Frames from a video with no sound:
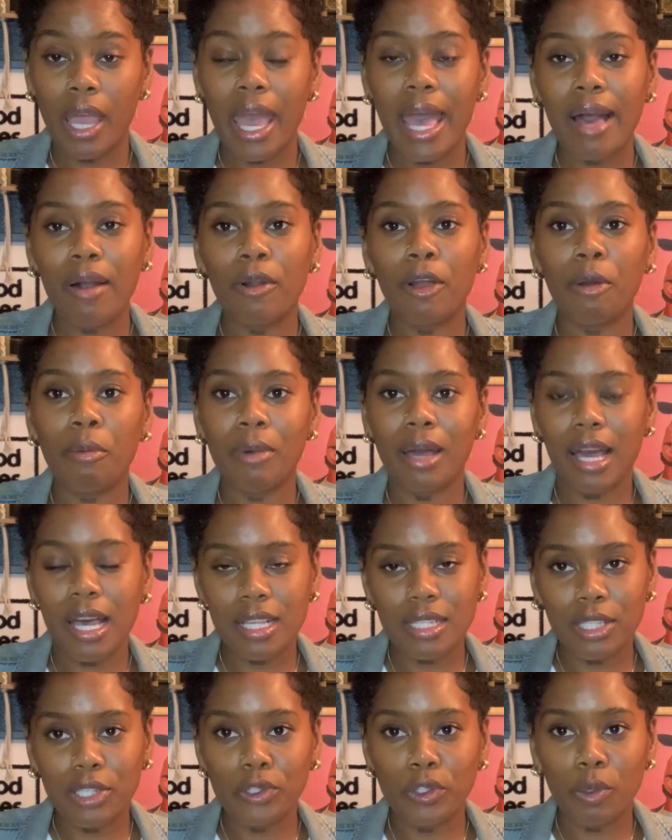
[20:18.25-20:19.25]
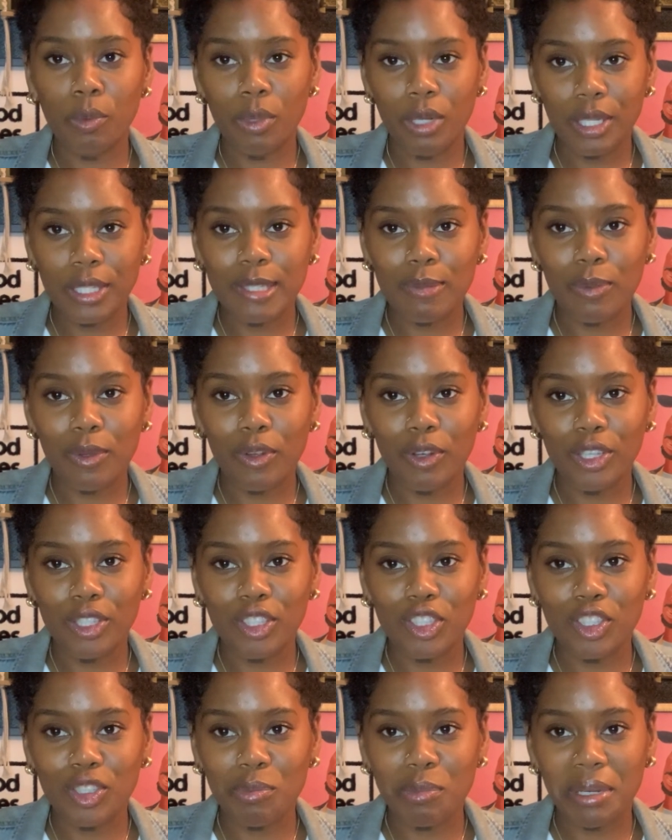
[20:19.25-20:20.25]
Alchemizes human
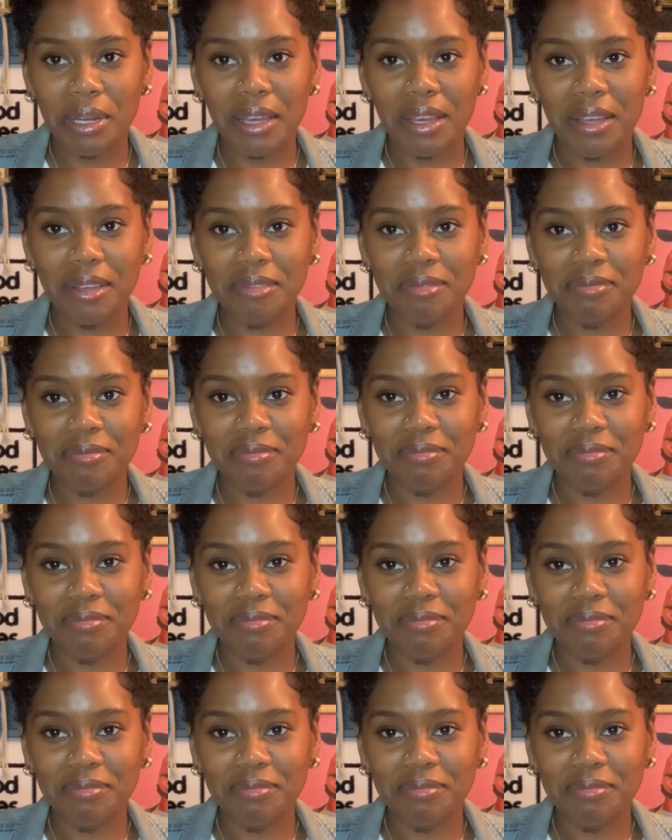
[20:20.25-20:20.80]
experience, Gemini.